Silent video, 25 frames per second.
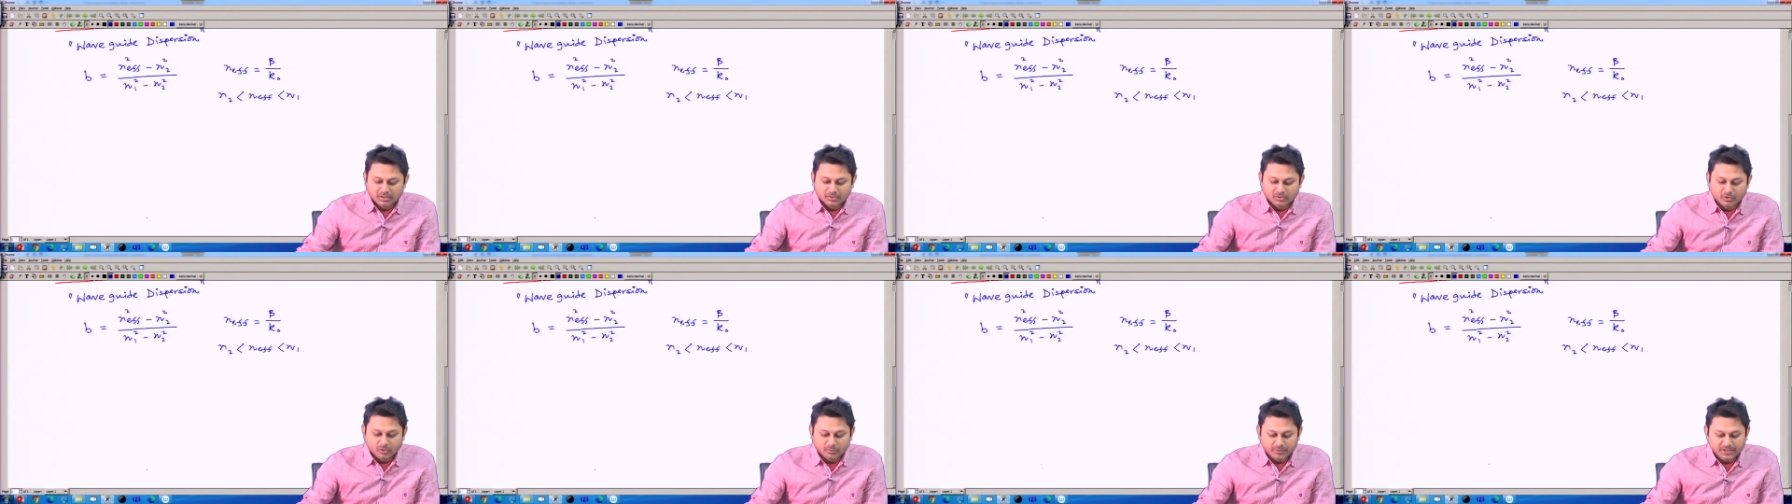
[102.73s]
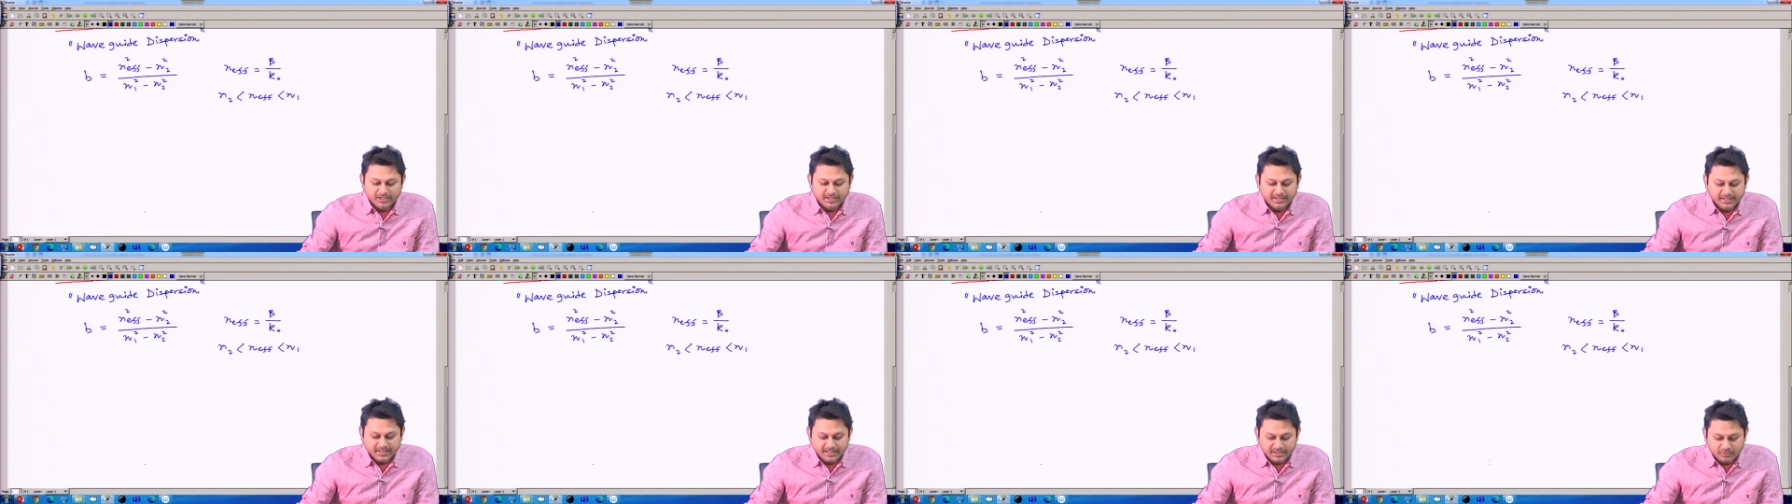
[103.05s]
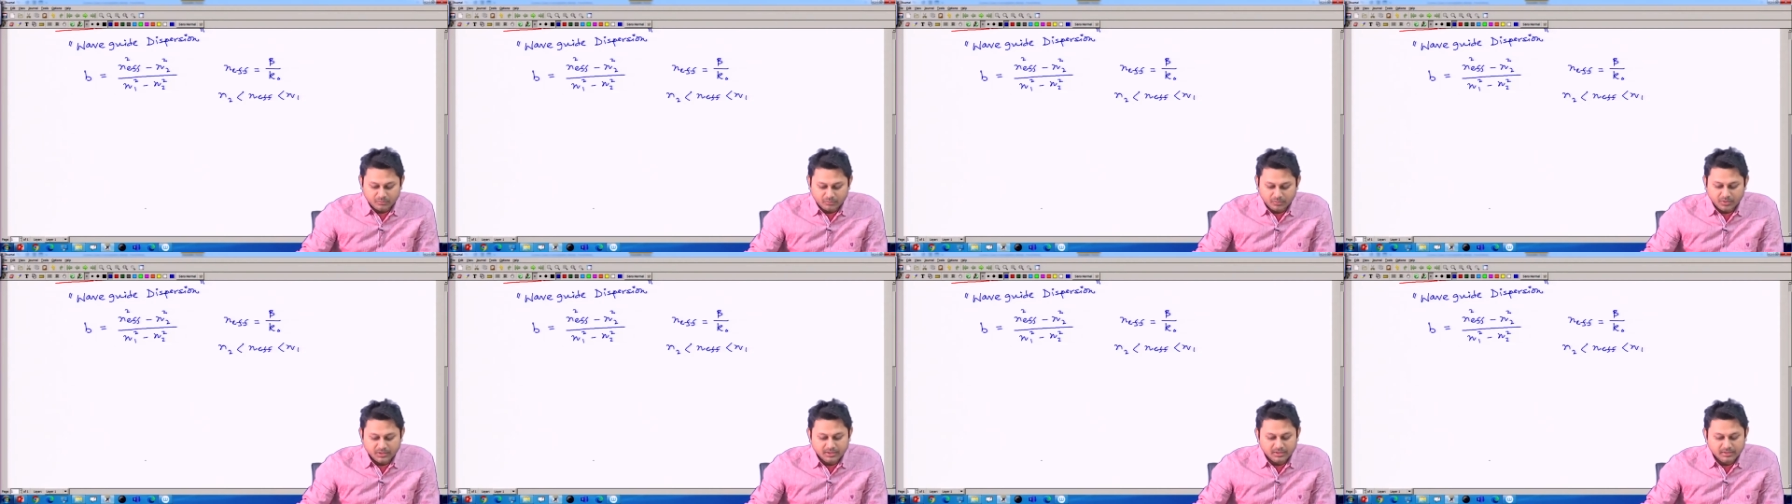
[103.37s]
Normally
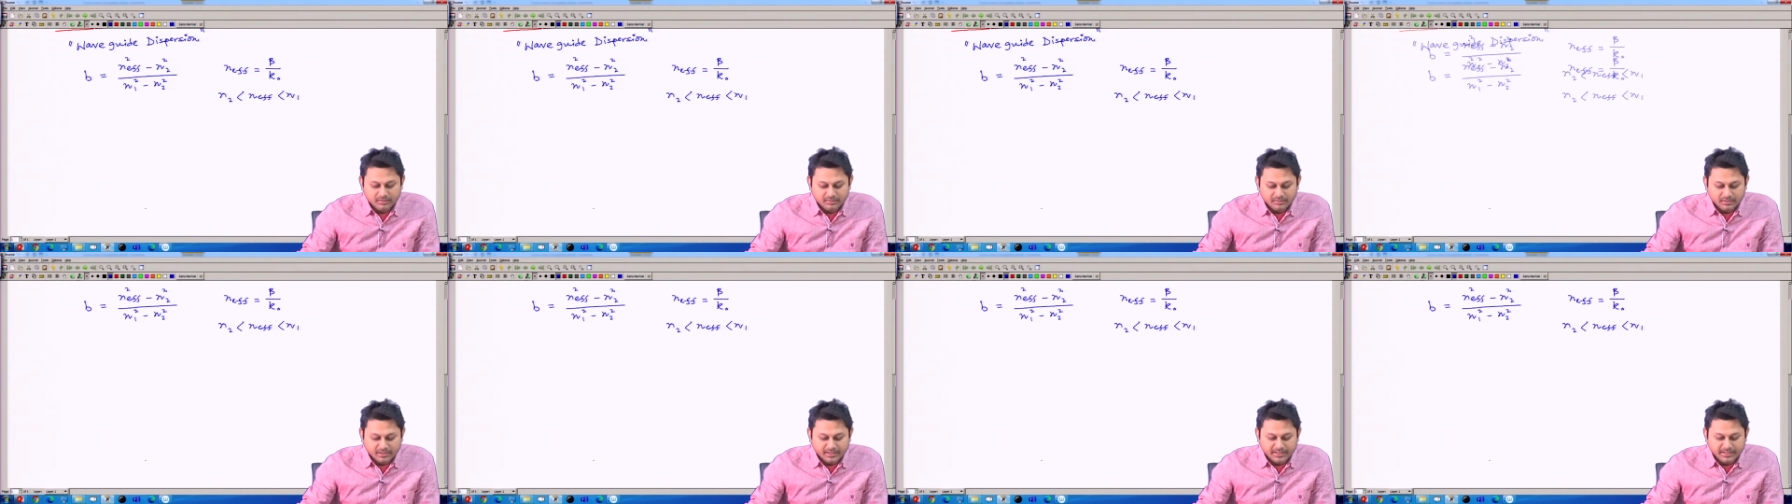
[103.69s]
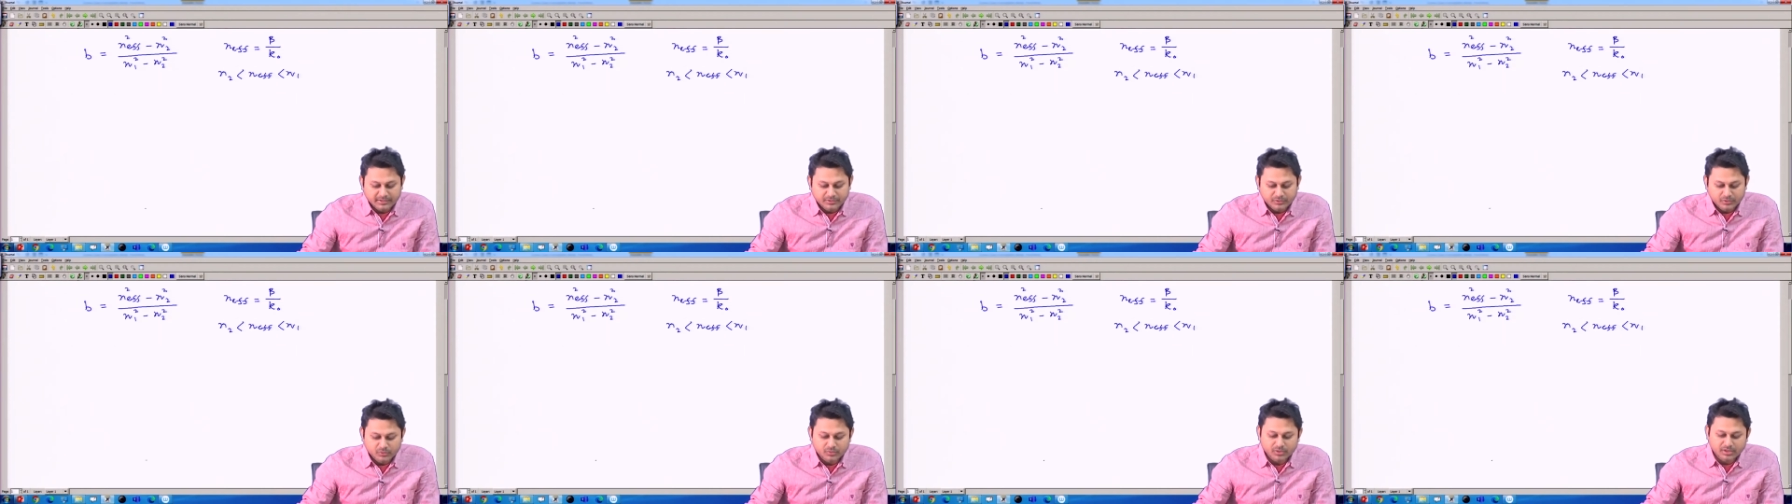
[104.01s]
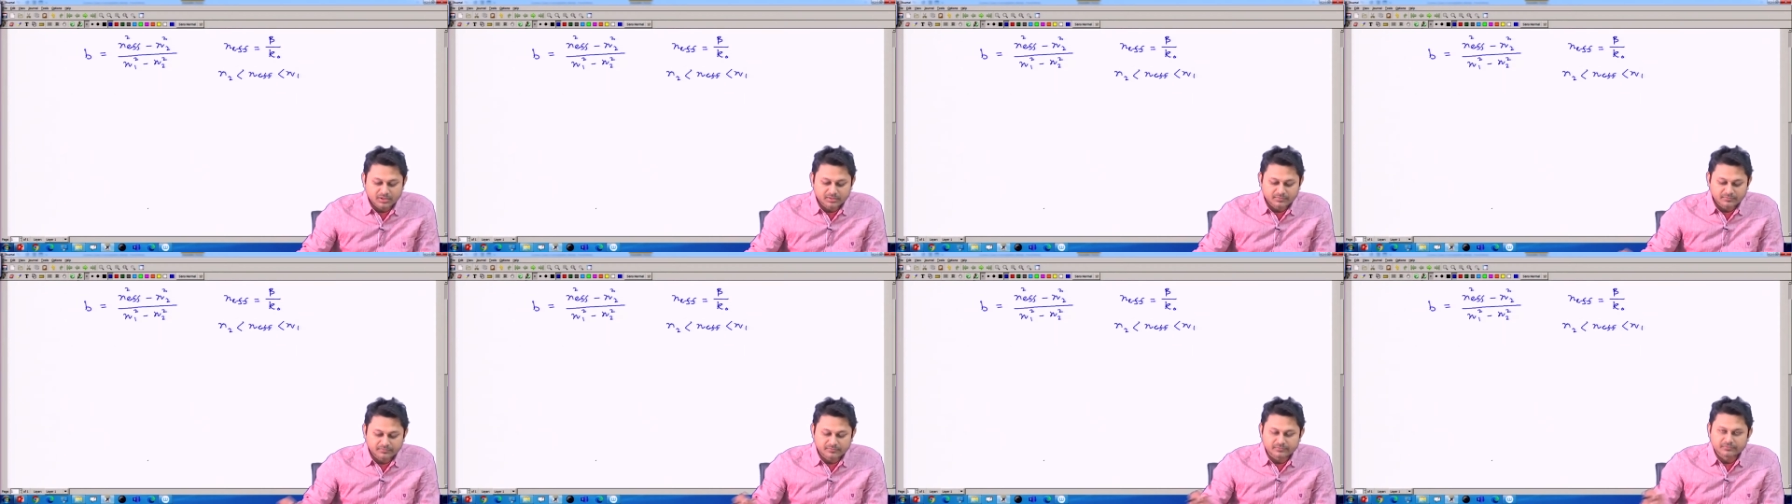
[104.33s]
N1 and N2
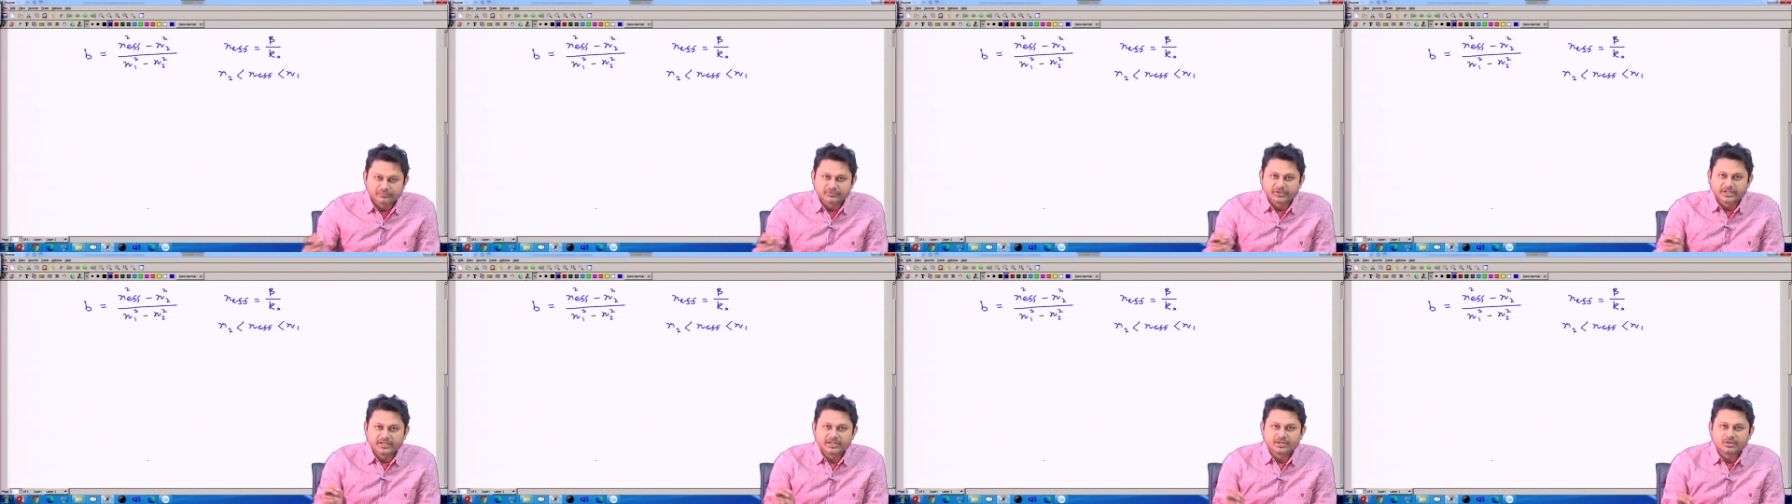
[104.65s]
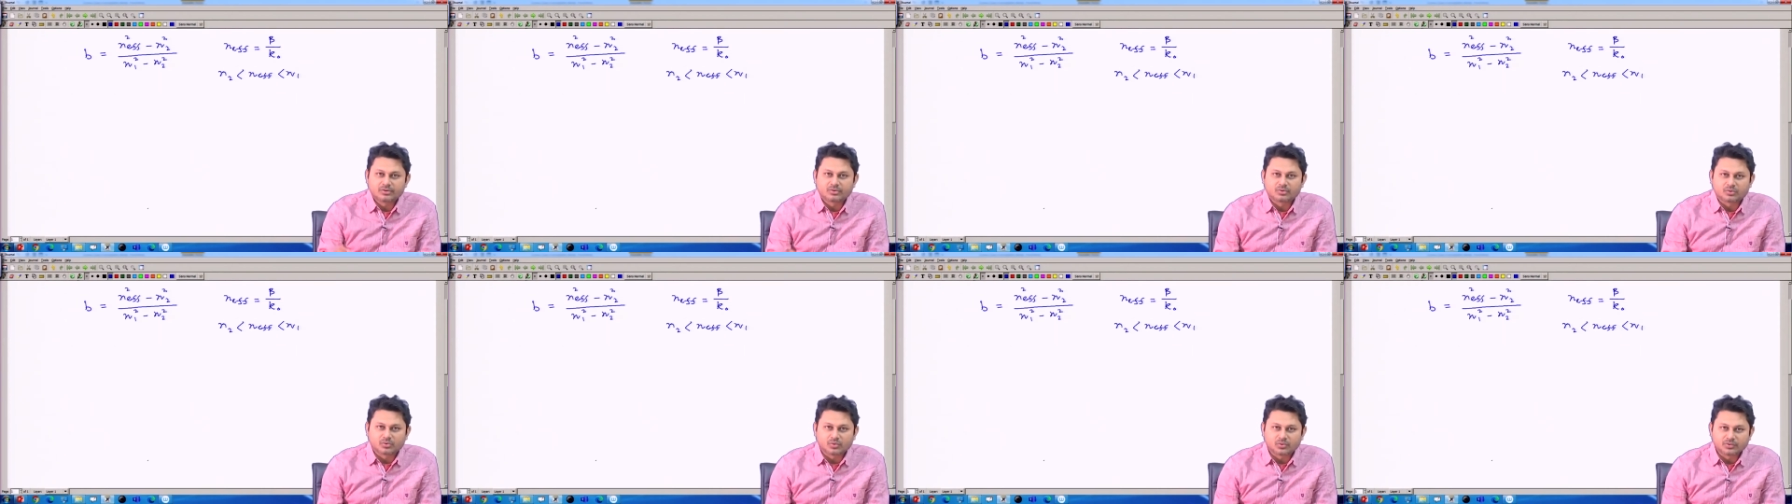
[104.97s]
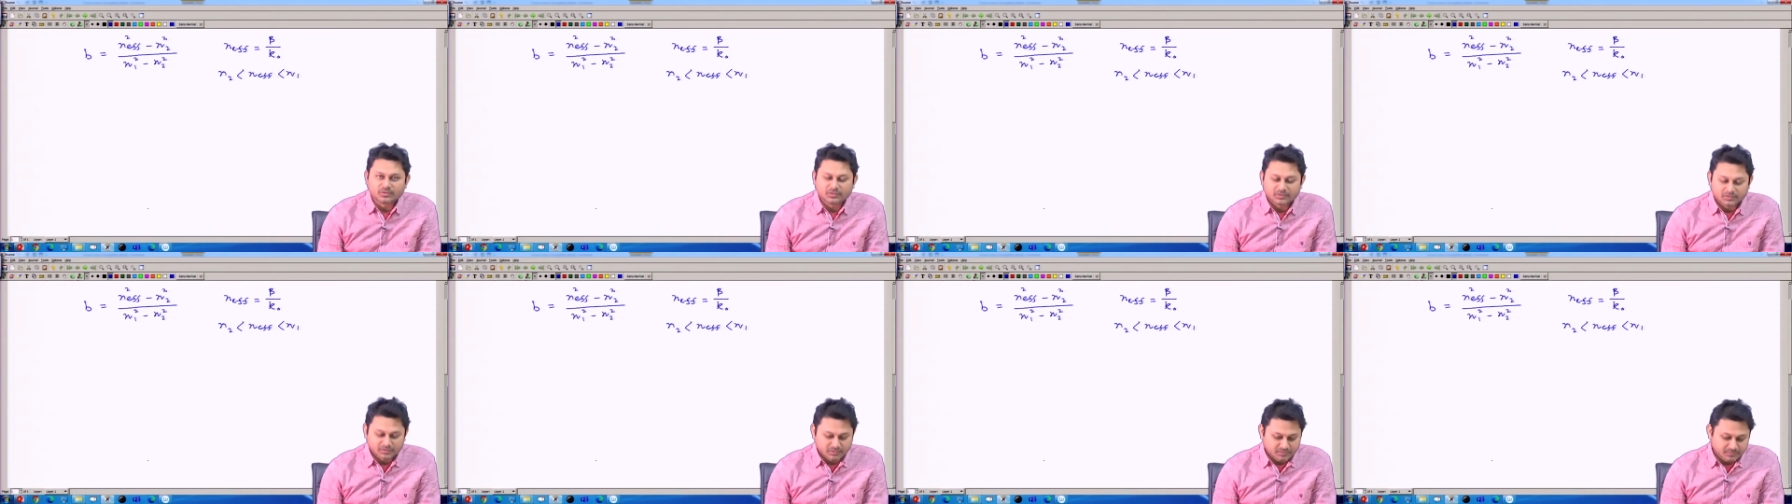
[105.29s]
are very
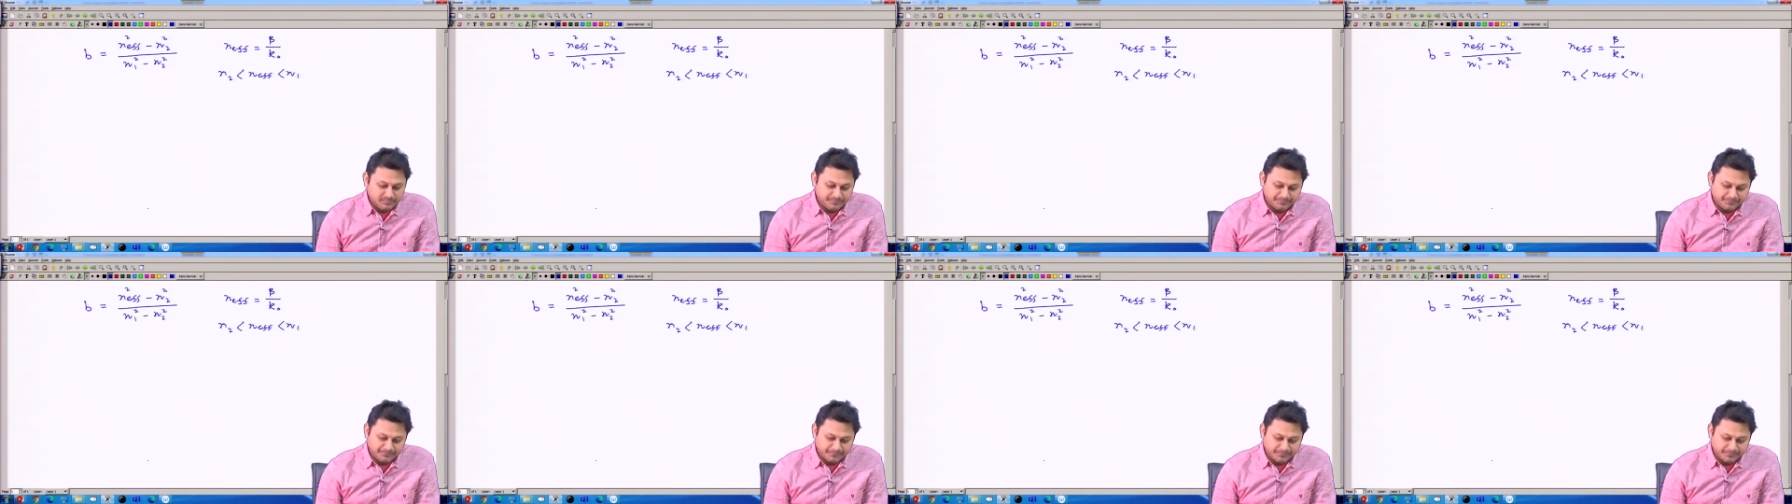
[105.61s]
close